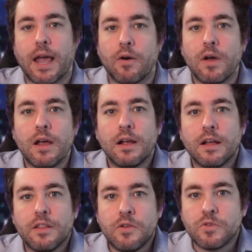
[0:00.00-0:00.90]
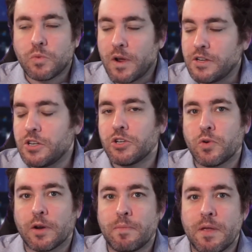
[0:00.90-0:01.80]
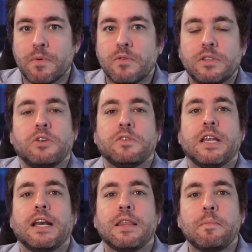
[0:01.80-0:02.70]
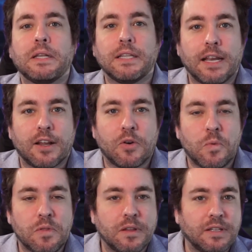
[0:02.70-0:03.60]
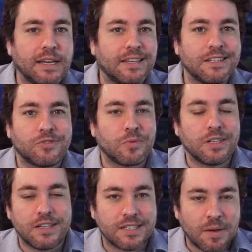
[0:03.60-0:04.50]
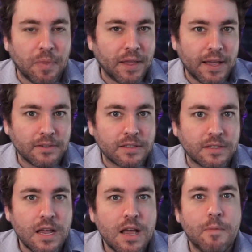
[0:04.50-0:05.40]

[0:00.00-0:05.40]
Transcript: Now, there's ways you could trick people, sending them a link where the link is really to something else.